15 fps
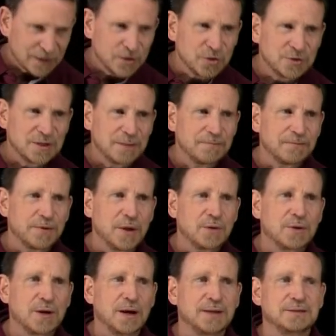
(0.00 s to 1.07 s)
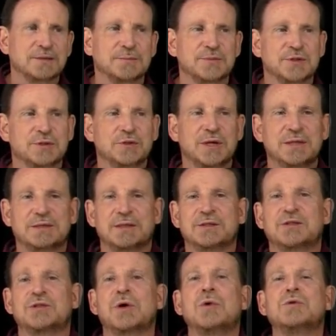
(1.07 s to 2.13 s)
Two-step flow concept suggests
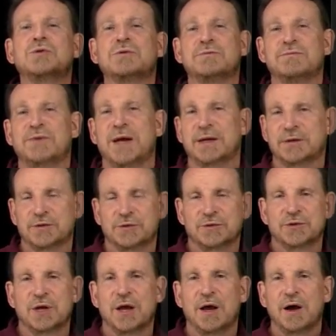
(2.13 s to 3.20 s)
that social factors